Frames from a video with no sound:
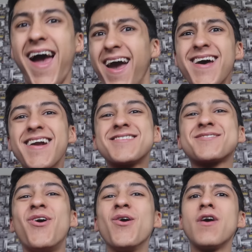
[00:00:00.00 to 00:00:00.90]
Hey, Alesa
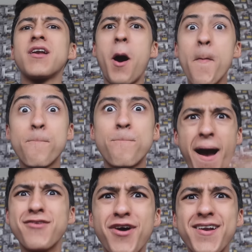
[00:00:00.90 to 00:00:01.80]
Squad, welcome
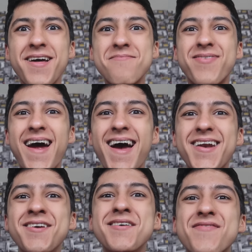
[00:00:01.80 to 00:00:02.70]
back to another
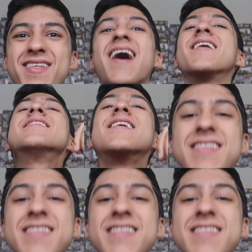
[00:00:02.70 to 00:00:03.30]
brand new video. Another